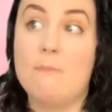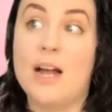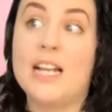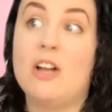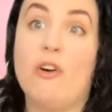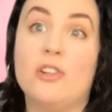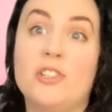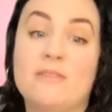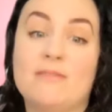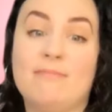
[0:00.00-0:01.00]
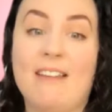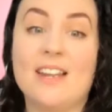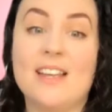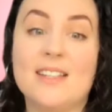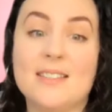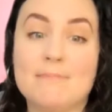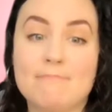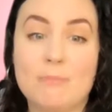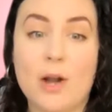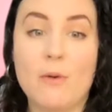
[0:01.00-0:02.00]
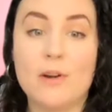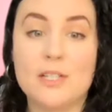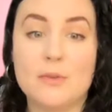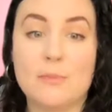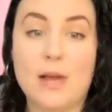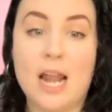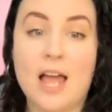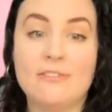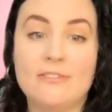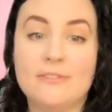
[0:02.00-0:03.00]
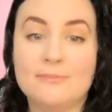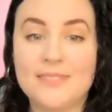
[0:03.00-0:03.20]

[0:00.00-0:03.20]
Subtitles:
my God, there it is, what I want to do with my life.